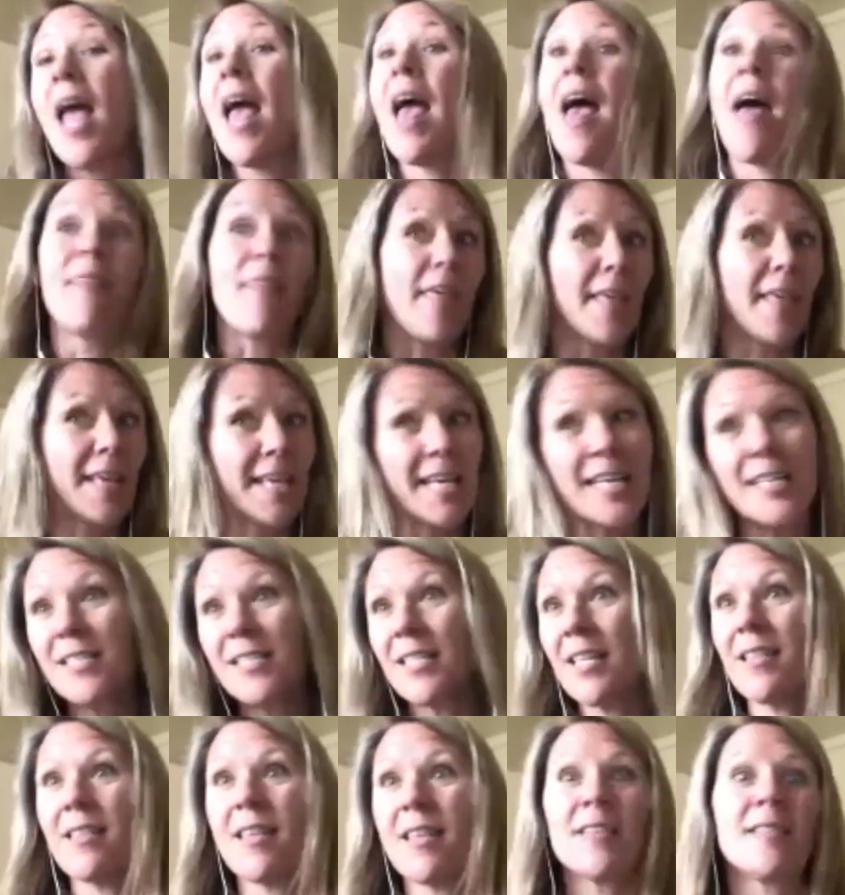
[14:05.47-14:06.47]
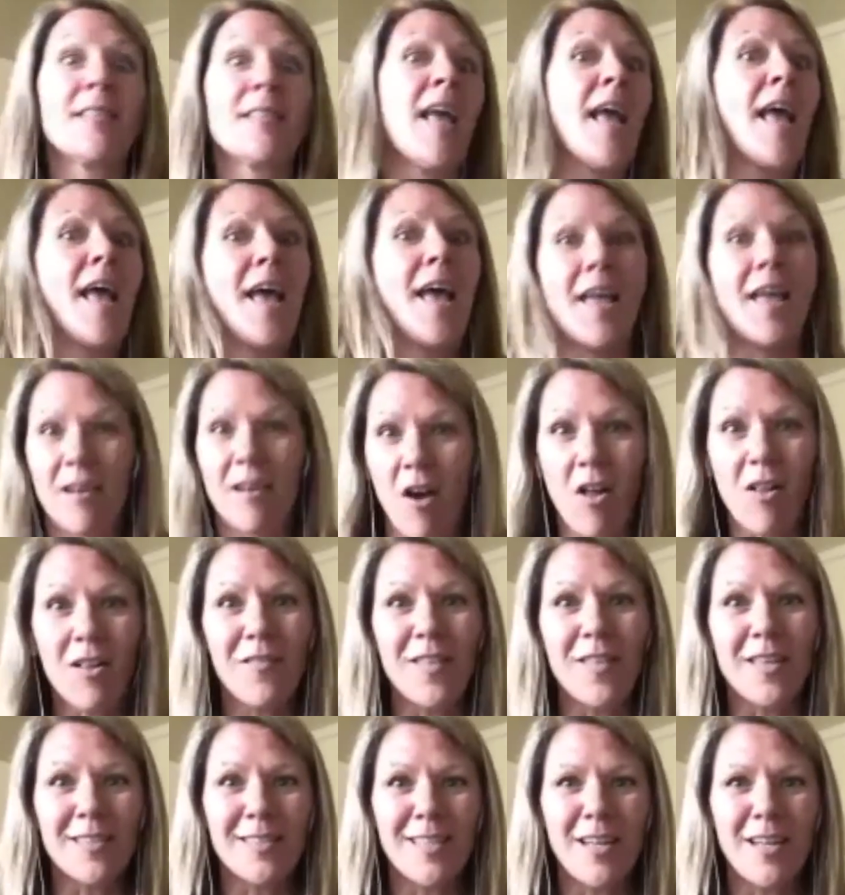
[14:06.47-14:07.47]
And then the kids did this and all of
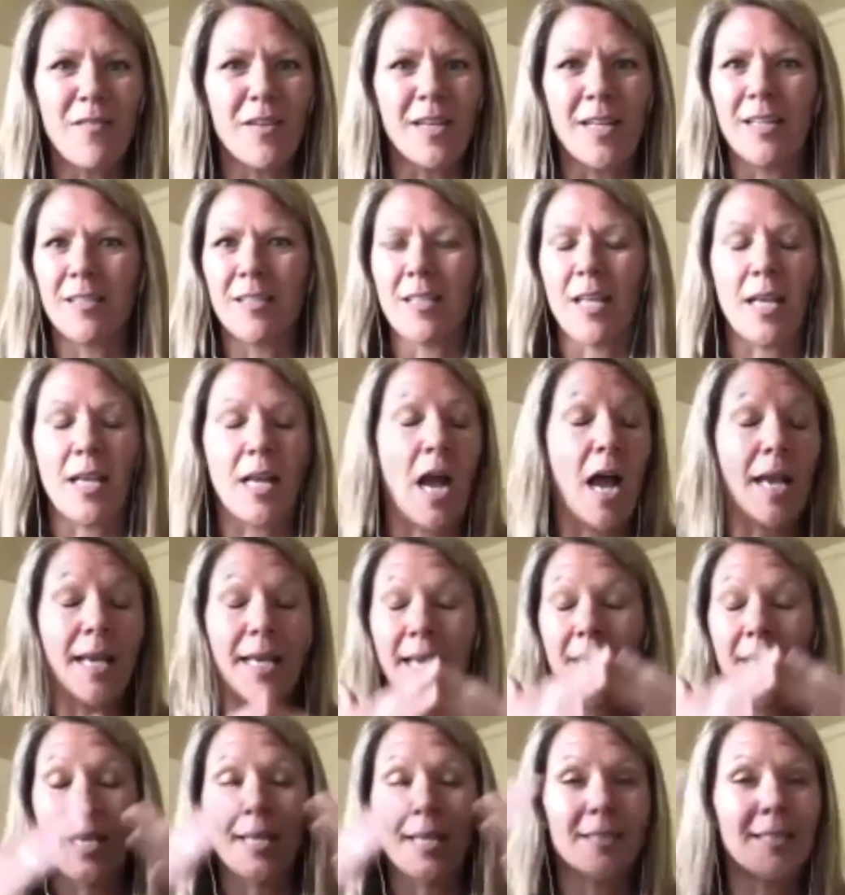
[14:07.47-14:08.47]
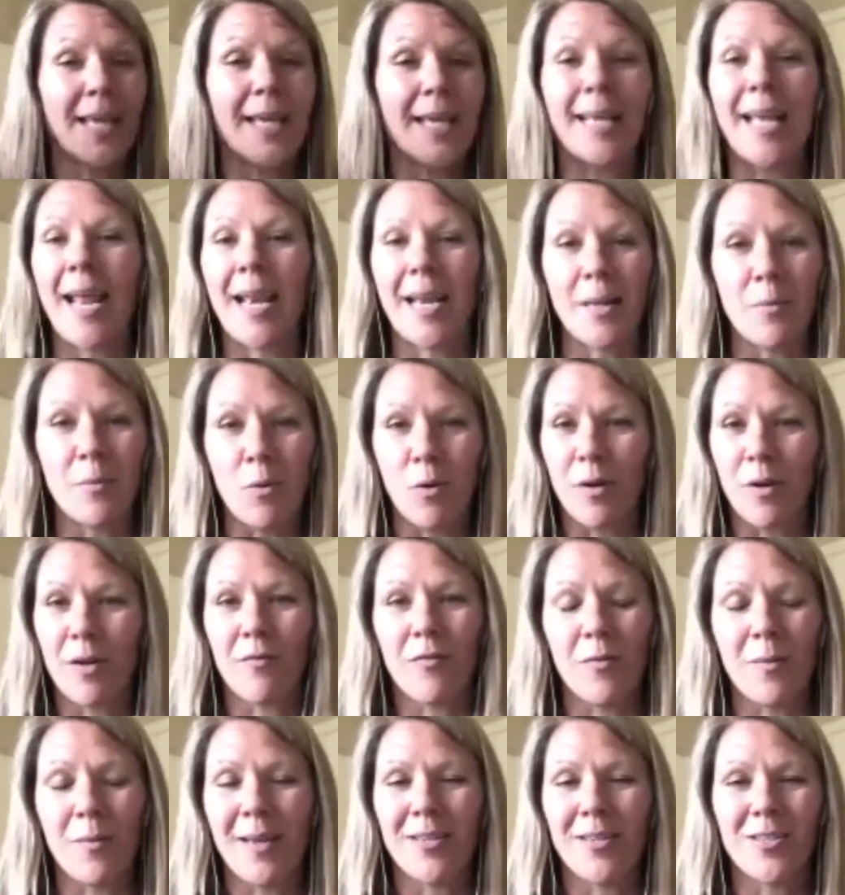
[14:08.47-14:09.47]
this stuff. And he's like, I can't take any more
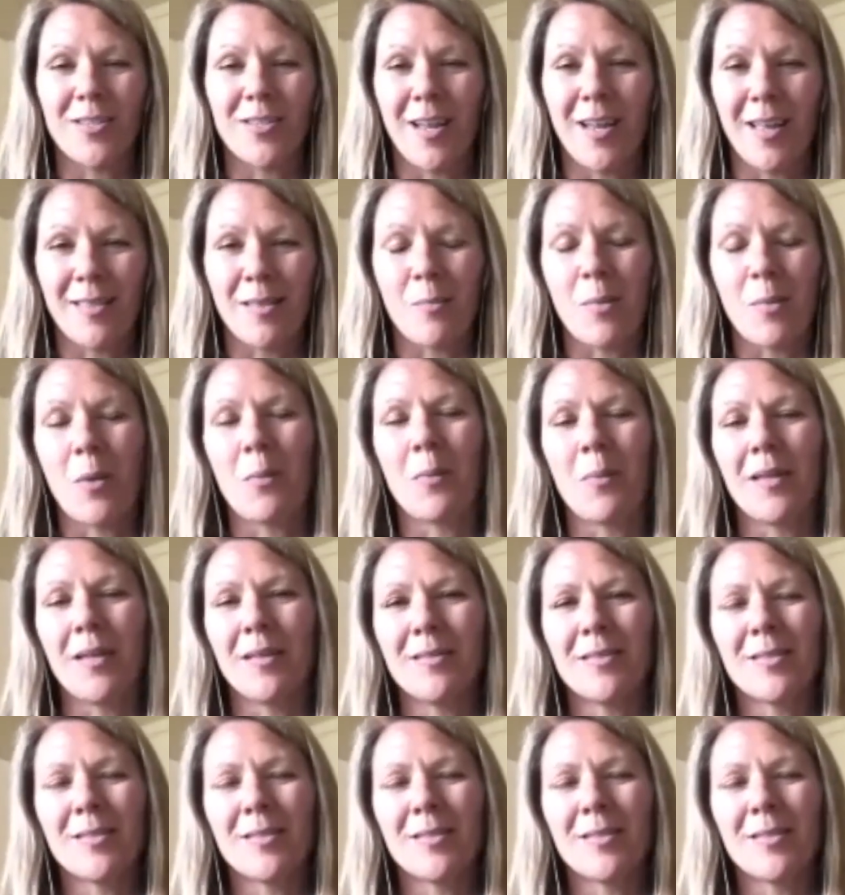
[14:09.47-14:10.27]
information at the moment.